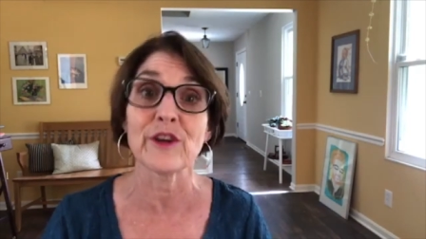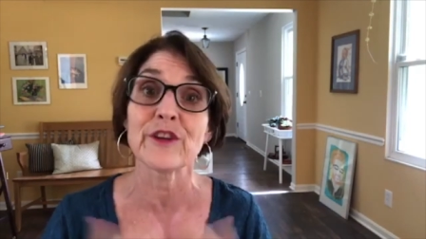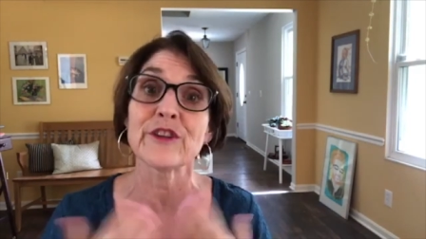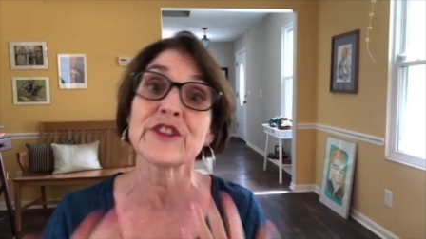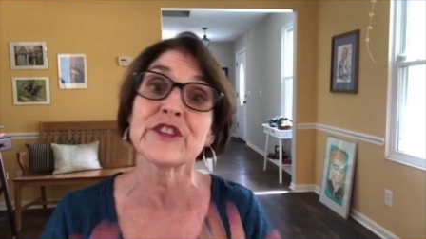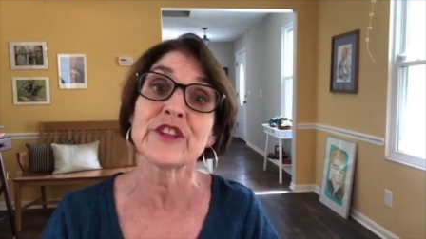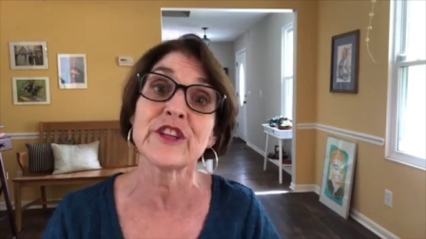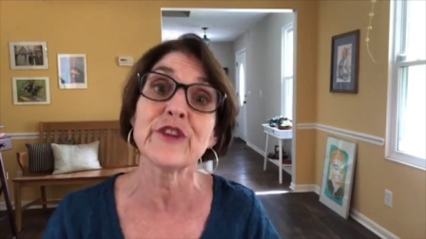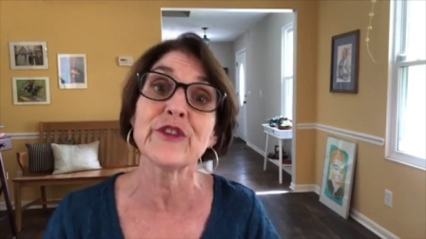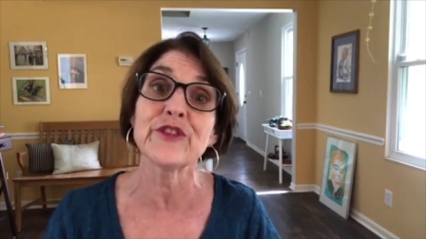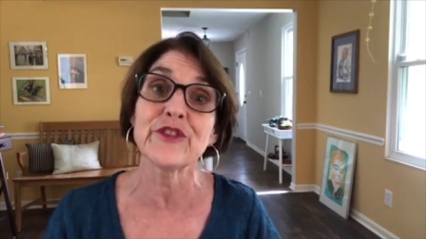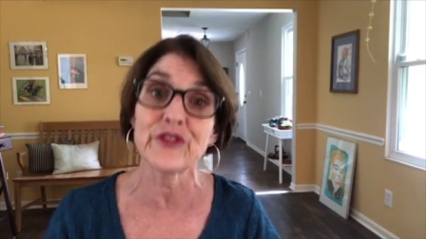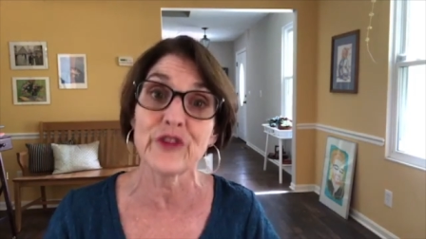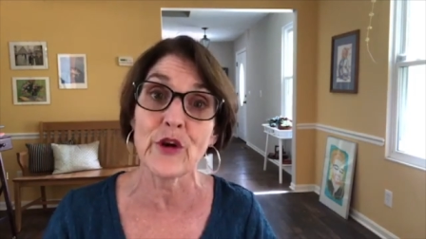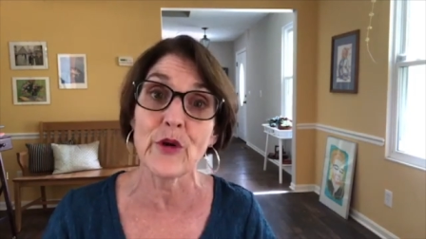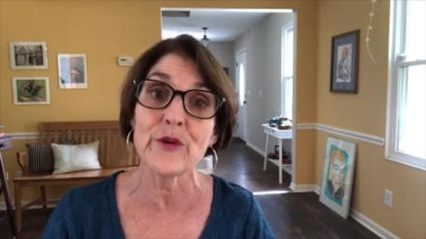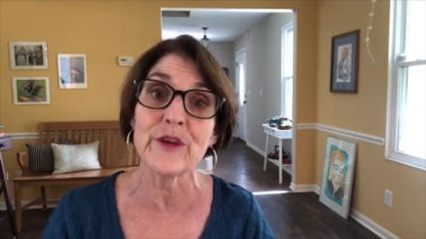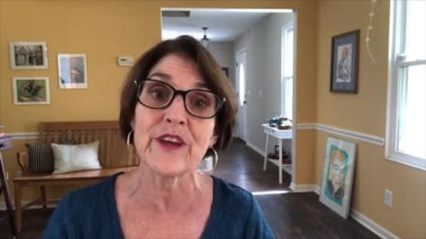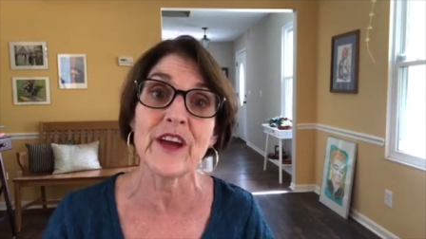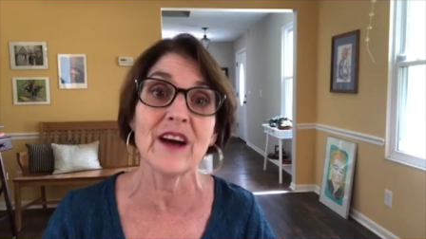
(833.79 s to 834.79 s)
are still
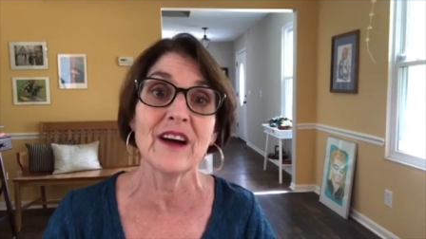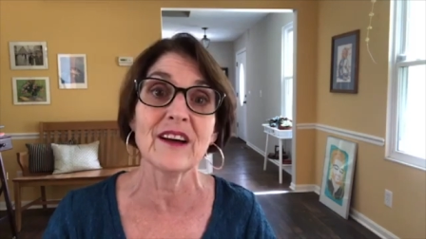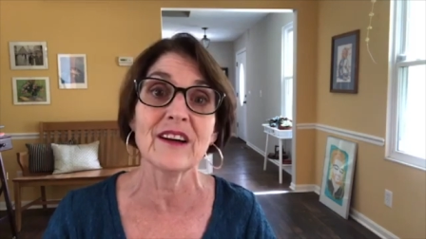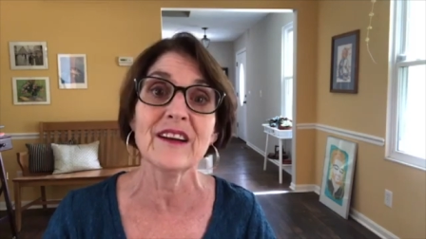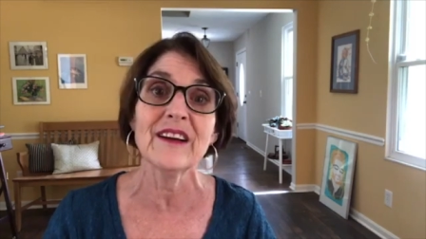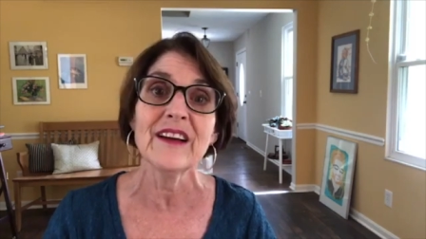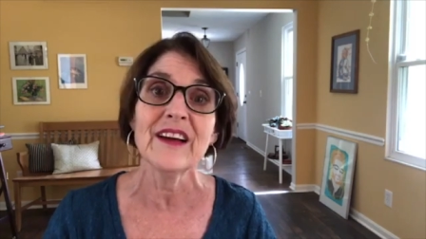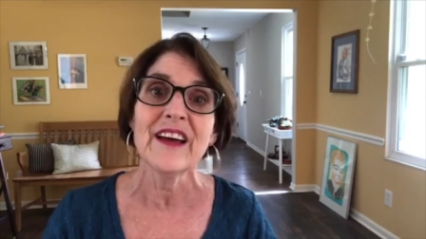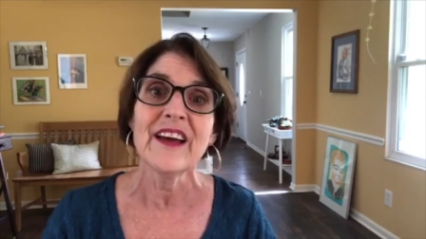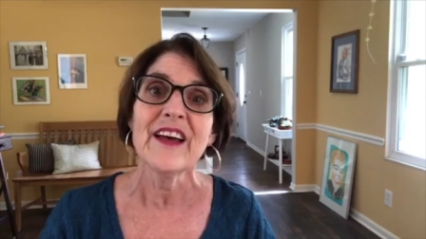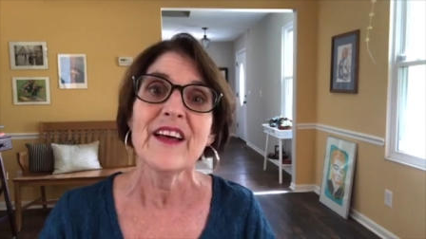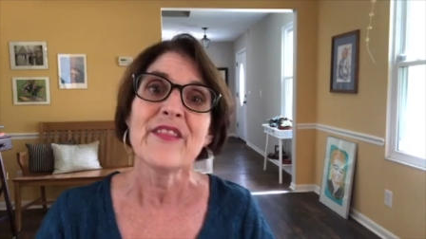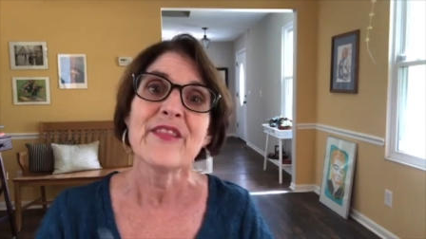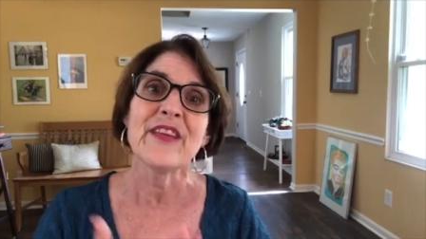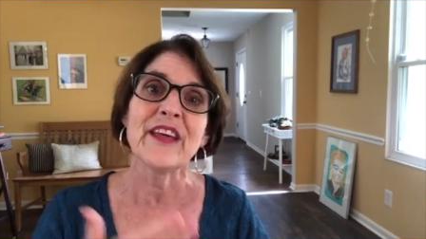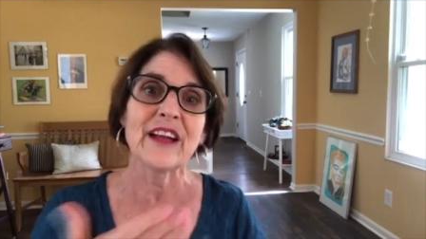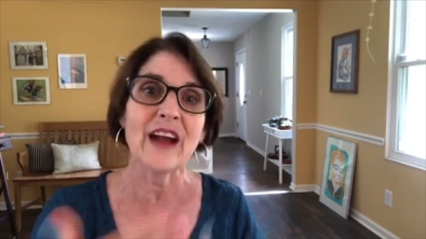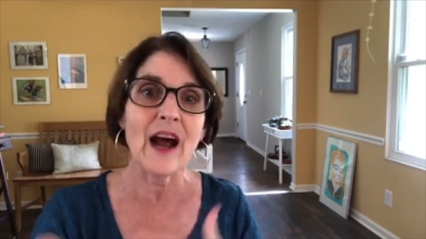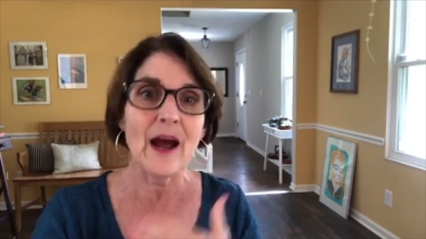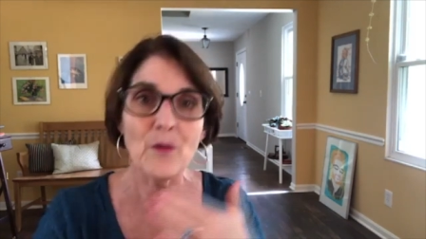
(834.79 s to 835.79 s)
so young
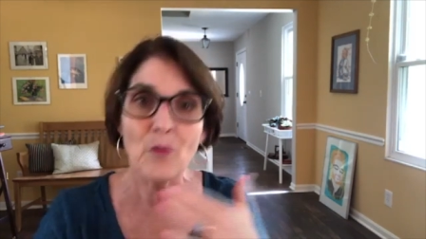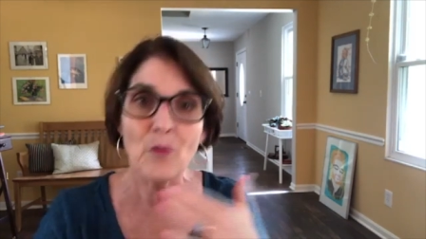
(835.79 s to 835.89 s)
that I